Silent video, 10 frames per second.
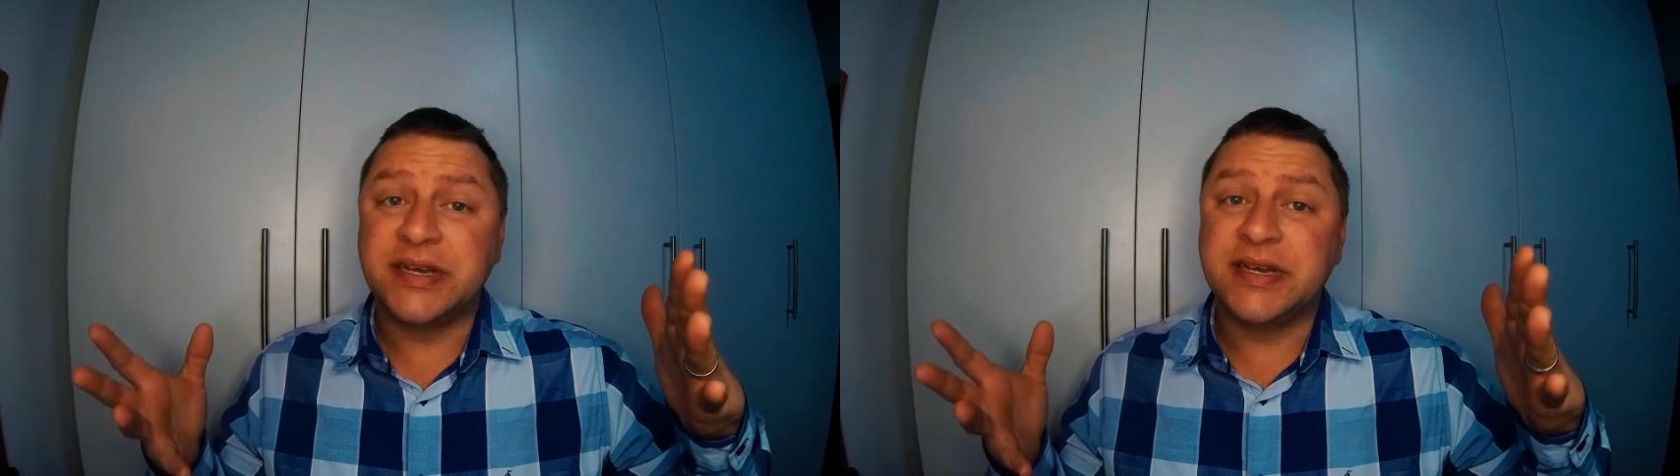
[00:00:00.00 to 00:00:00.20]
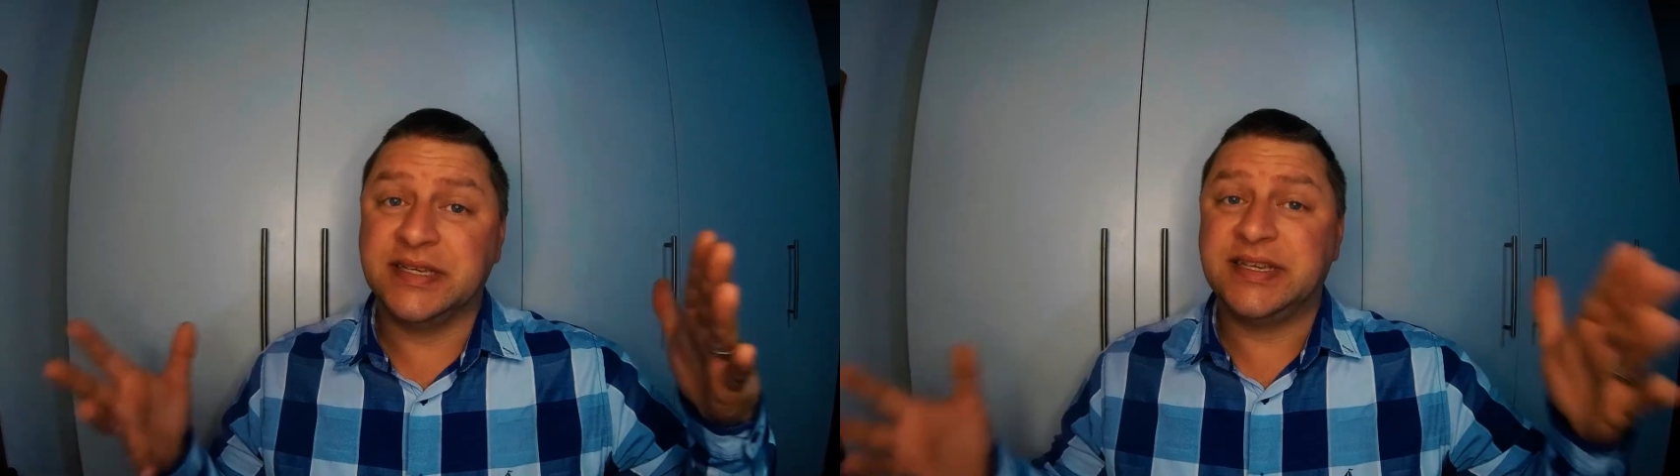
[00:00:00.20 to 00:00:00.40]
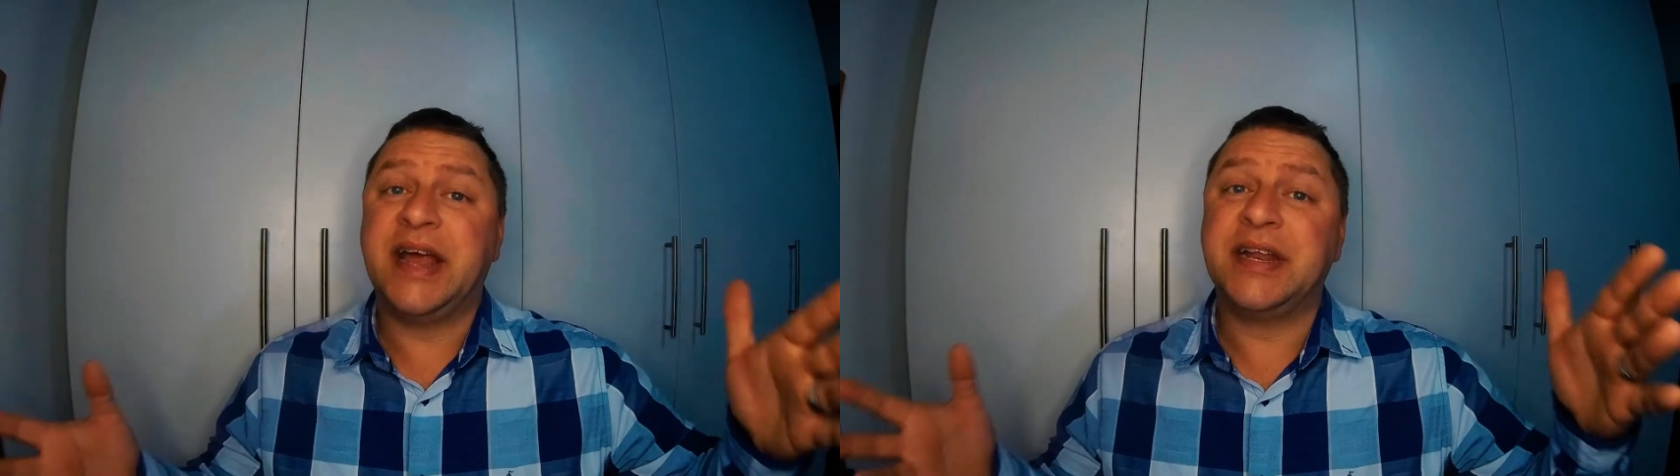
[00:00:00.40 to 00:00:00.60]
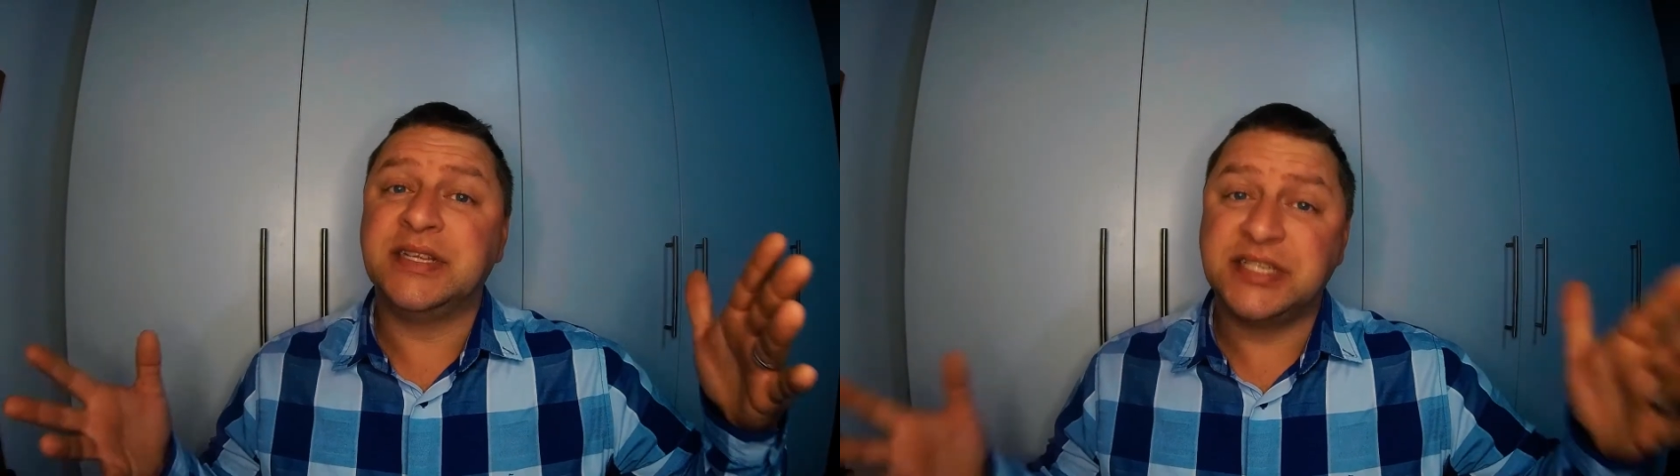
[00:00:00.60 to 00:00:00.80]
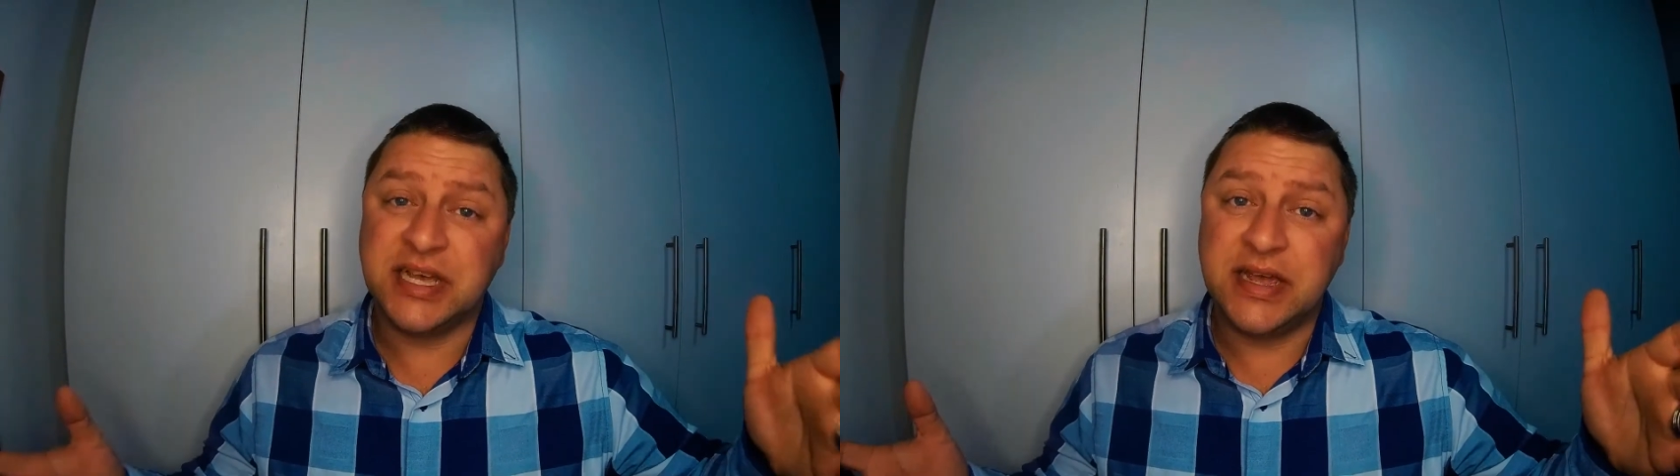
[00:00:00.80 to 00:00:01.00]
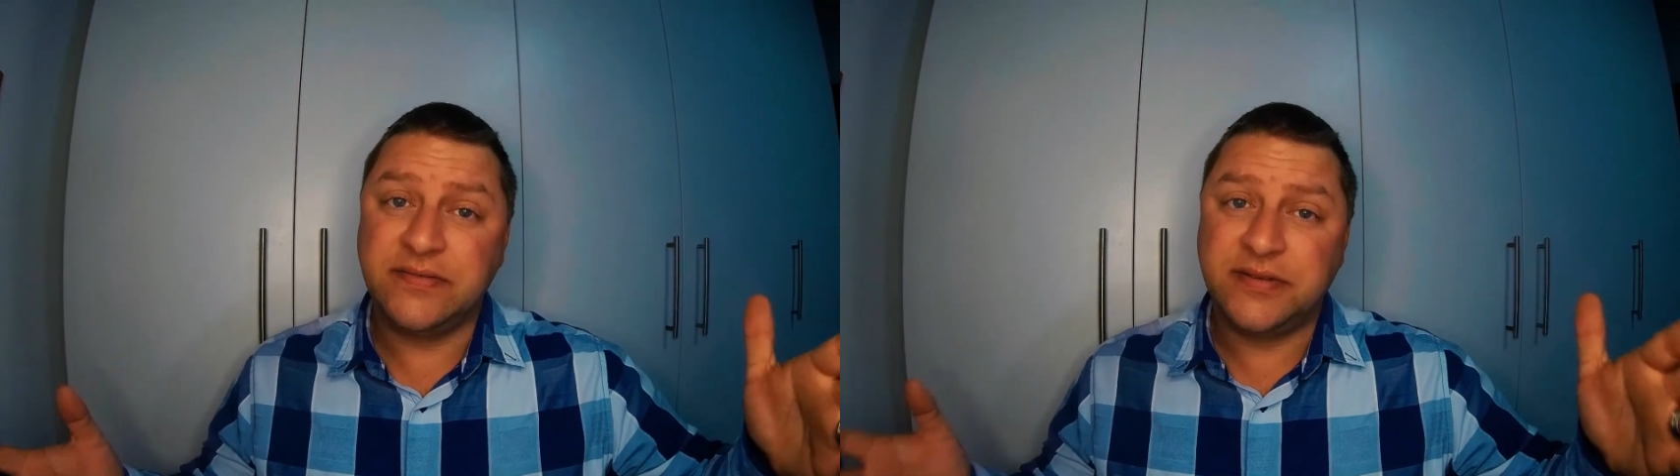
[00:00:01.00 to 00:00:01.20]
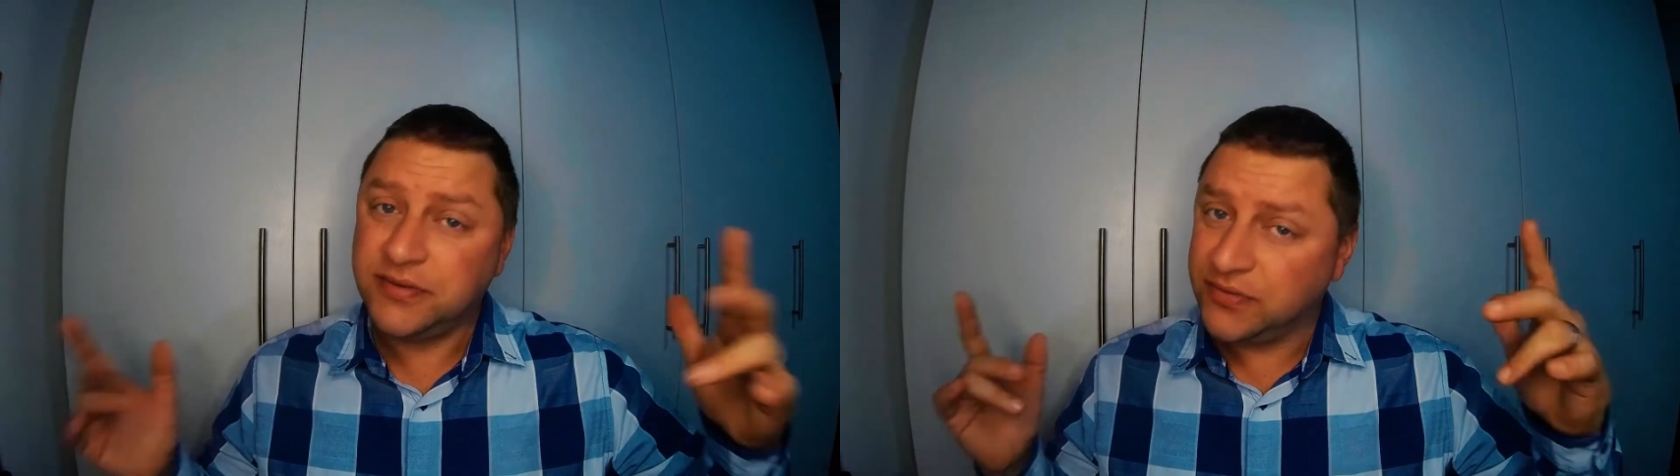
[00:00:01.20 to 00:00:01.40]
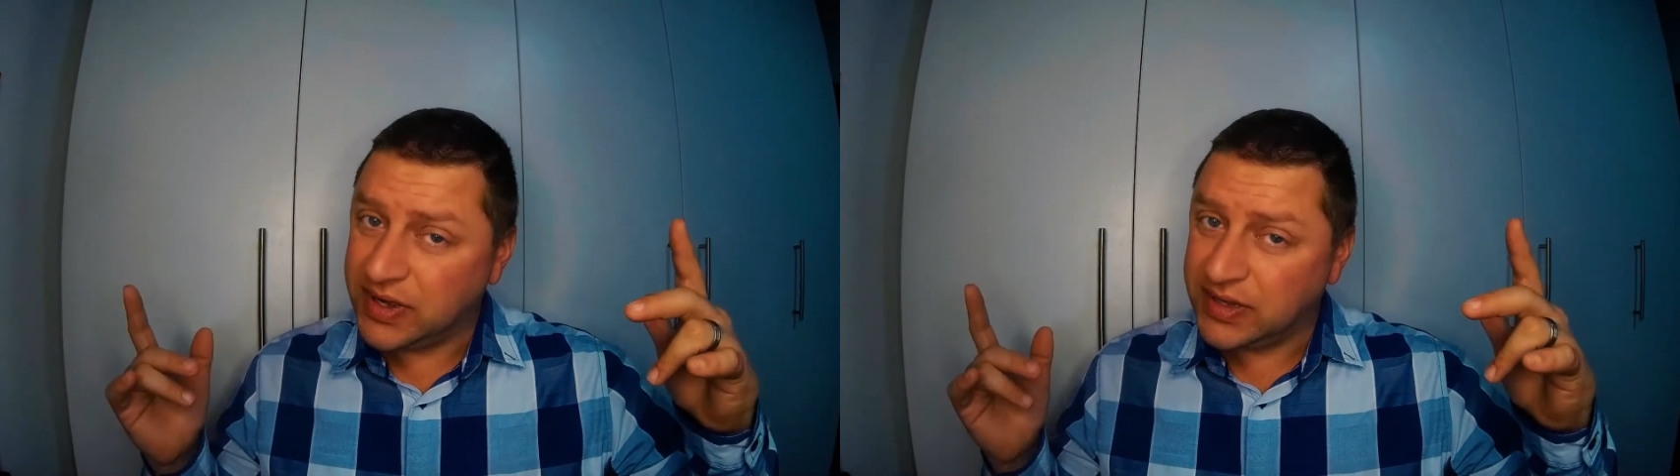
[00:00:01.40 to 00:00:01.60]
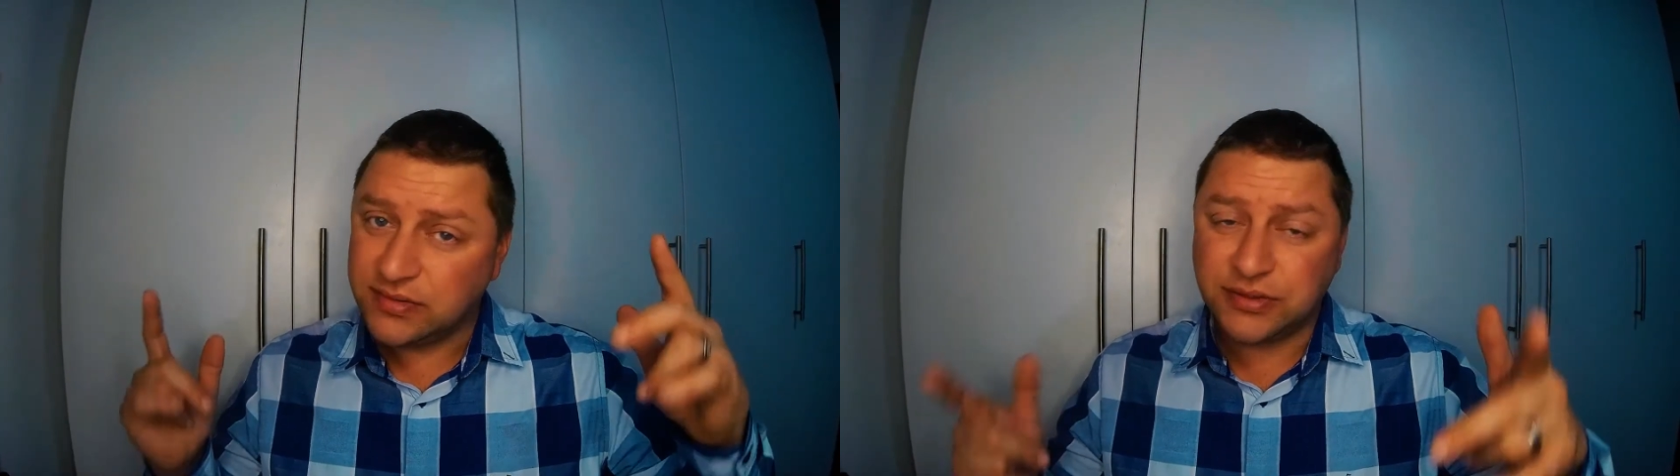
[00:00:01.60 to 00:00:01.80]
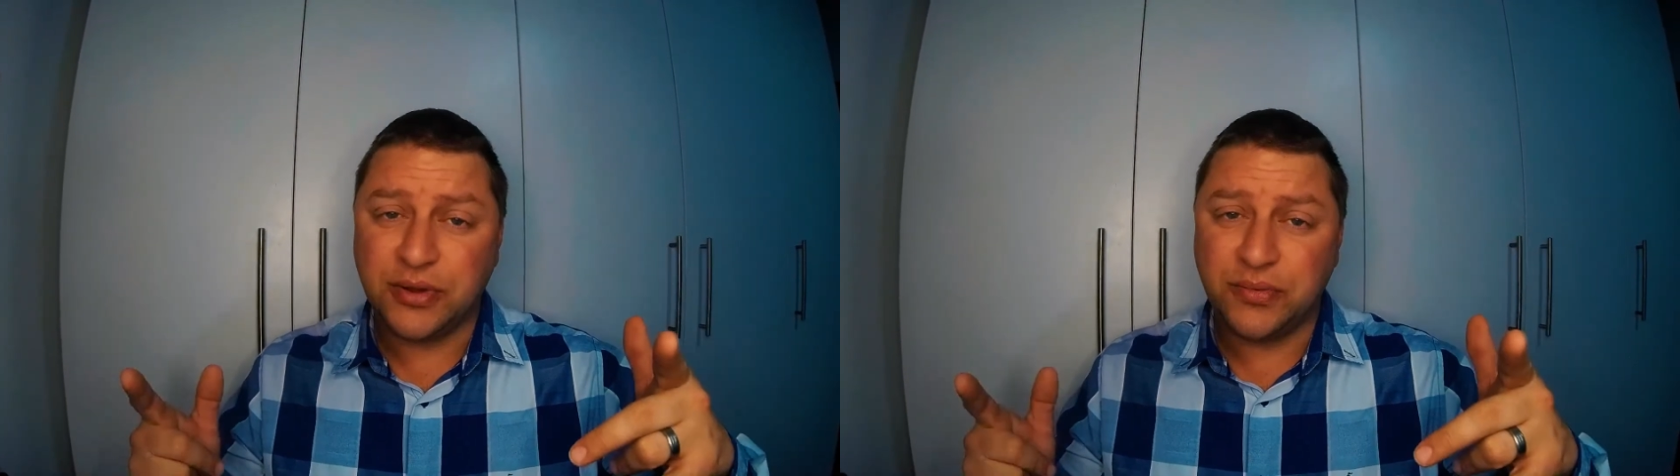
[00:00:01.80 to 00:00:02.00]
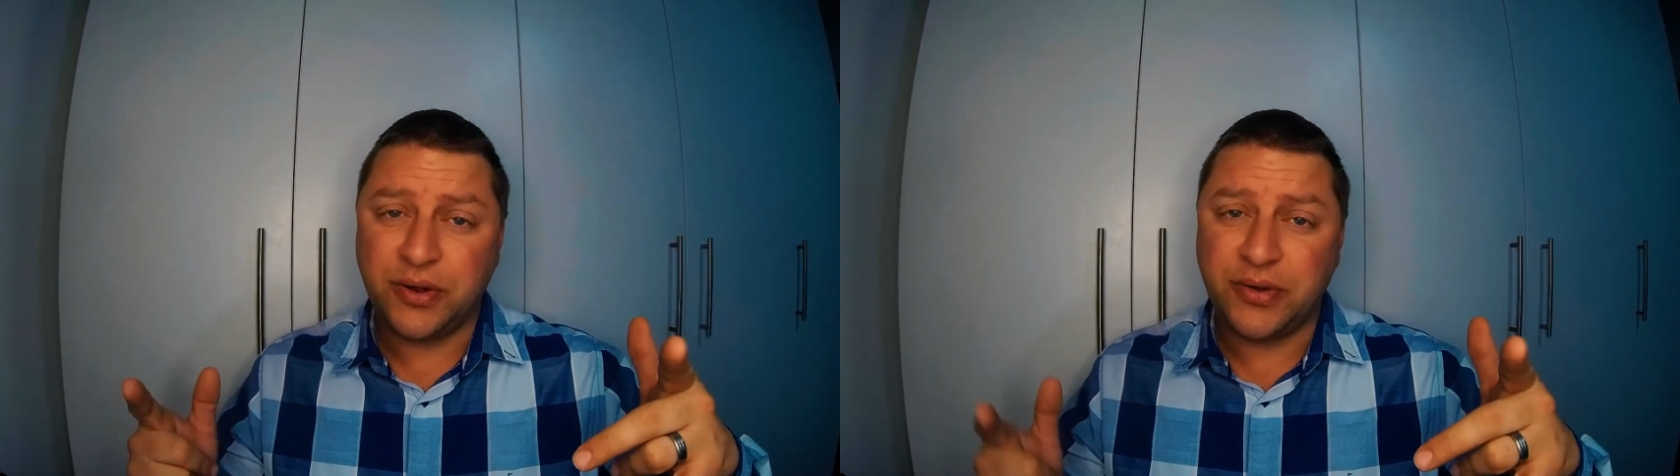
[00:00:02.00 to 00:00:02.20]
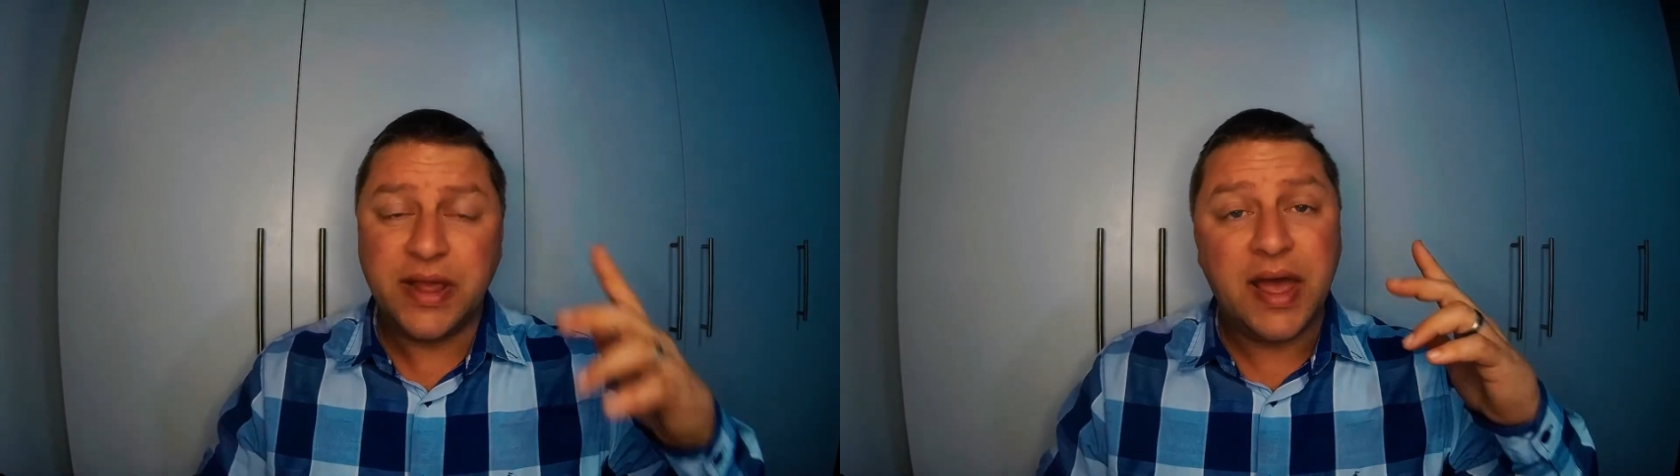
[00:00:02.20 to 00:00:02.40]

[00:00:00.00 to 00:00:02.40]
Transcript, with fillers: is unsaved. Well, don't worry.